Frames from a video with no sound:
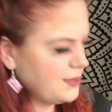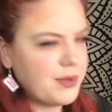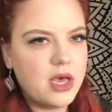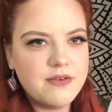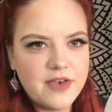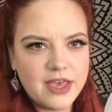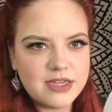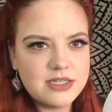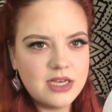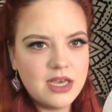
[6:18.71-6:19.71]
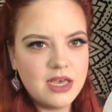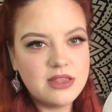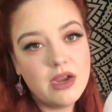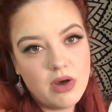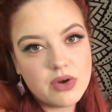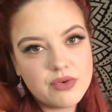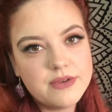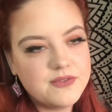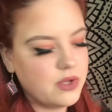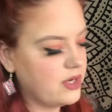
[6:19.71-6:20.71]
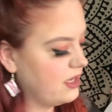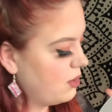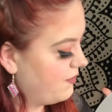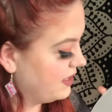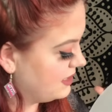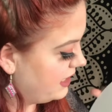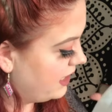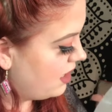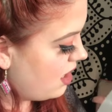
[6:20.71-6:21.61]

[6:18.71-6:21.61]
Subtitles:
perfect. There are grooves on it, obviously.